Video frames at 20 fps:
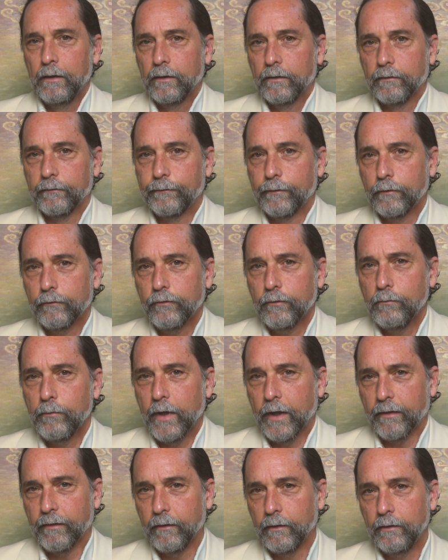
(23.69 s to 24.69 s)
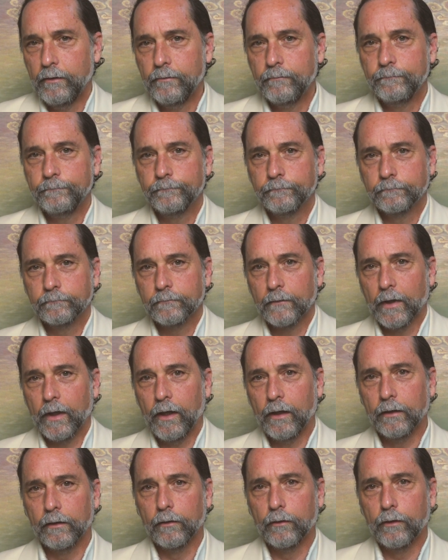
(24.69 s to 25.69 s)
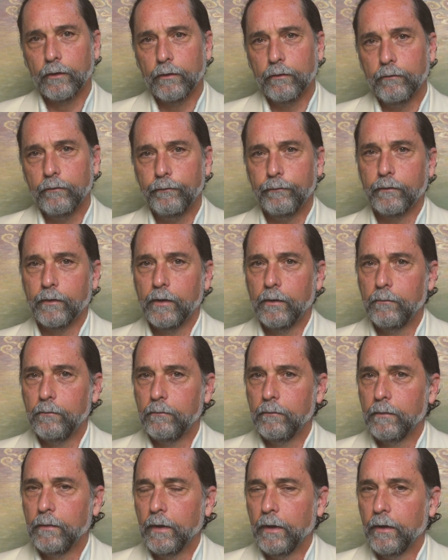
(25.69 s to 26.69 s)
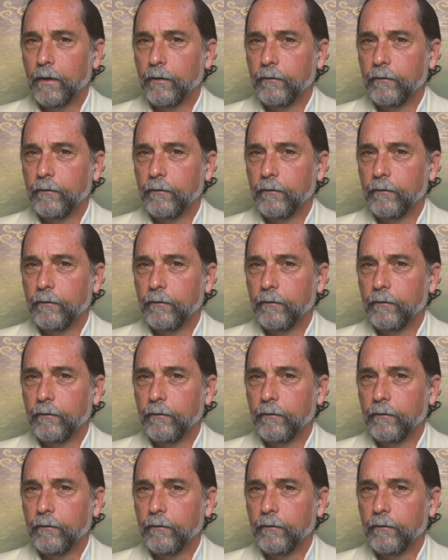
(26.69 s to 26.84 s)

The first method I learned from